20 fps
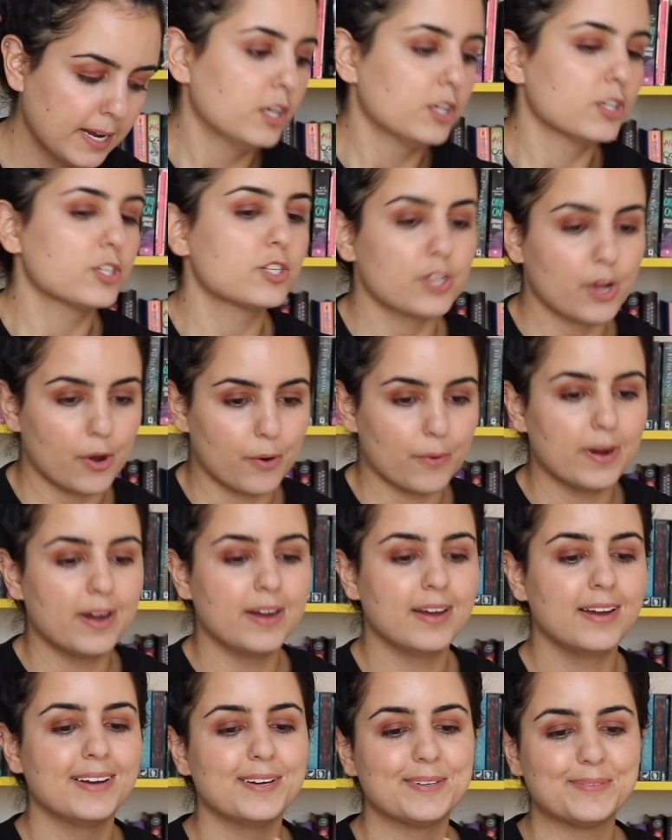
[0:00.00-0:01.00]
So,
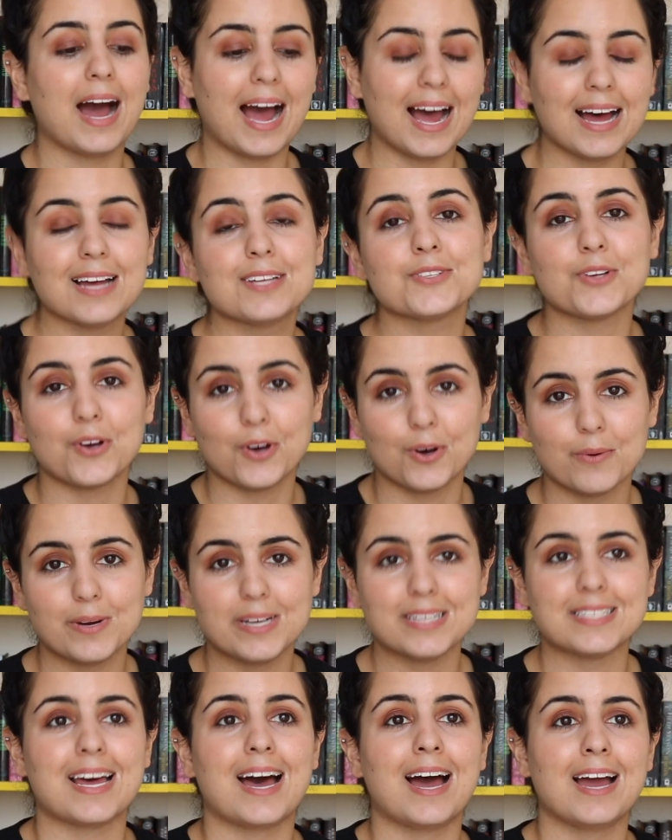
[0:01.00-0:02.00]
as
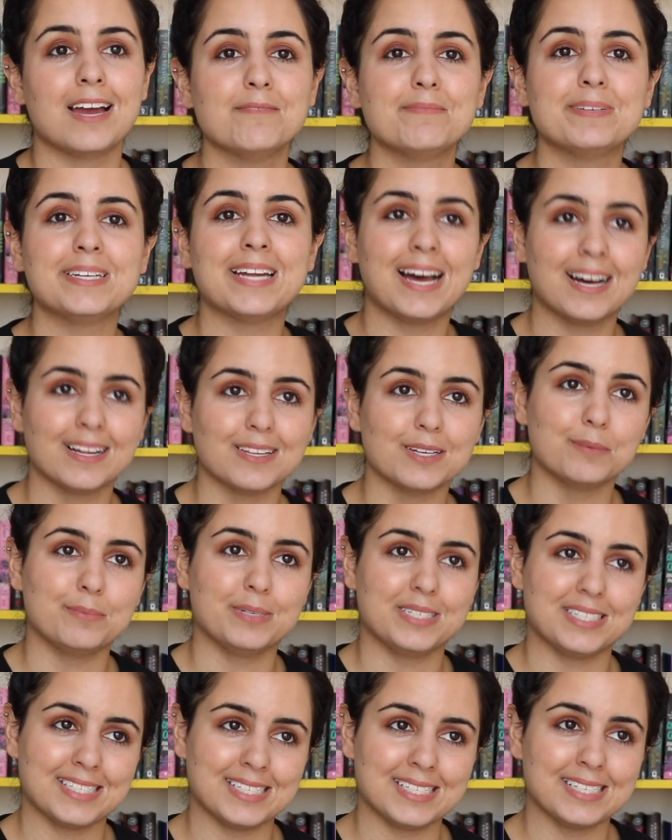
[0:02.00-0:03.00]
always, I have been hella
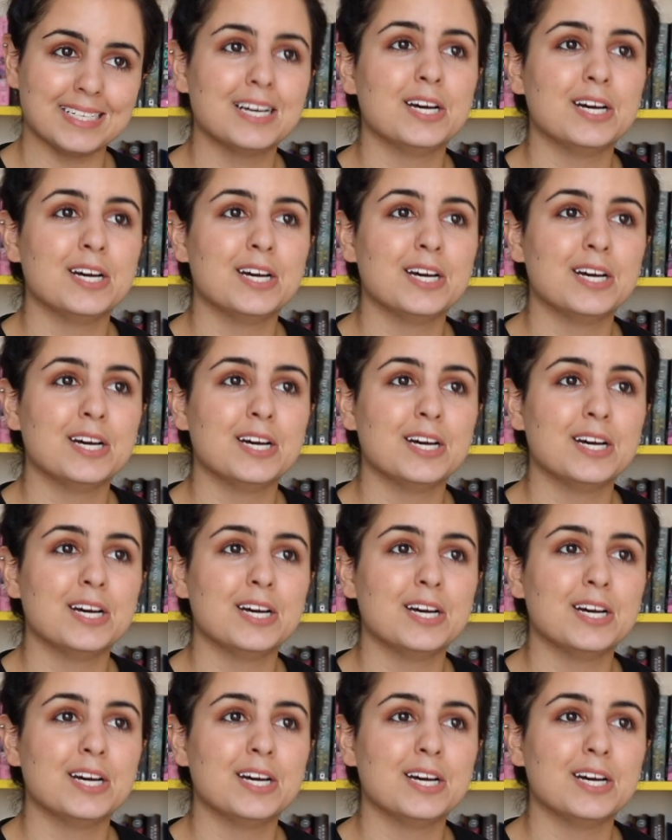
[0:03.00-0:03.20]
busy.